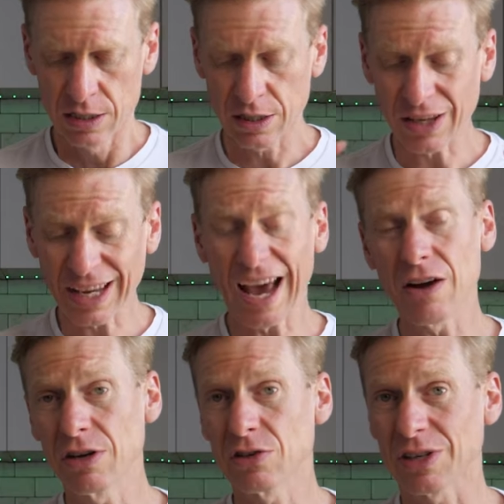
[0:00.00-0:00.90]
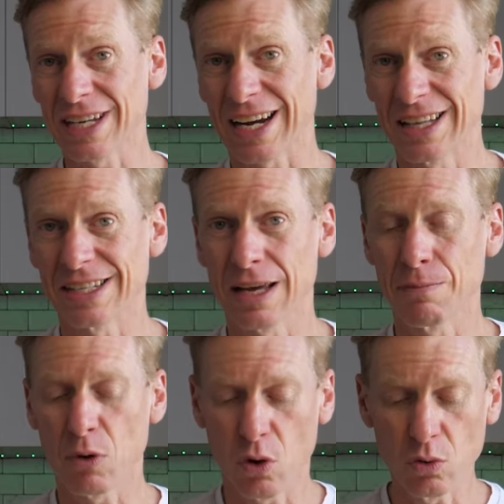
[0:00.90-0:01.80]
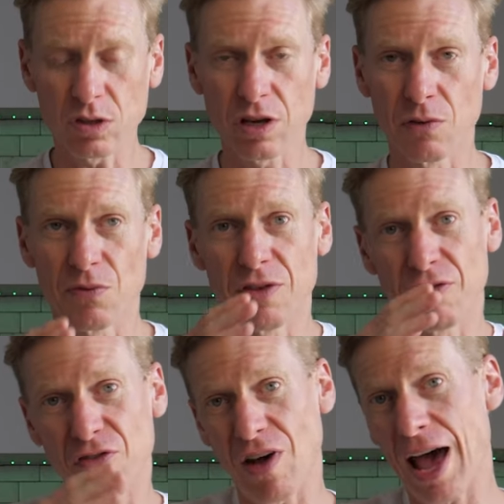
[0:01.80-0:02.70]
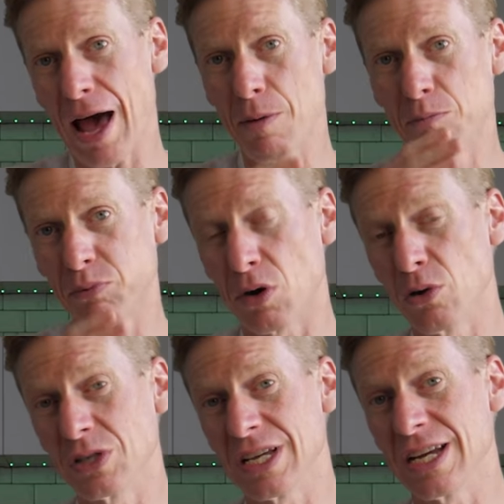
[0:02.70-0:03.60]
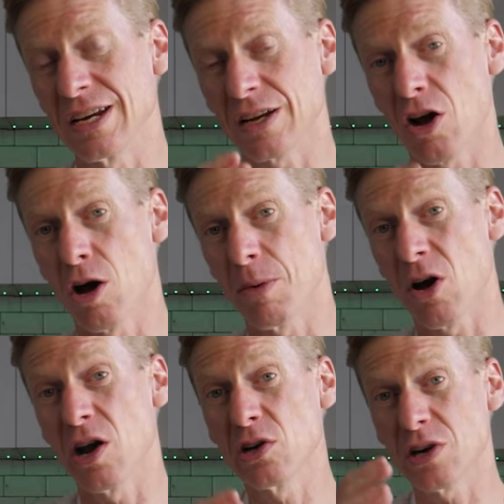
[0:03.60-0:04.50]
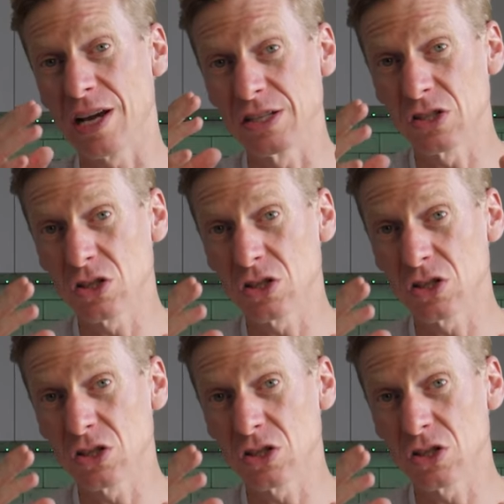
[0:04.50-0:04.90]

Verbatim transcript: So the calories are exactly the same, but also the fat, protein, carbohydrate, and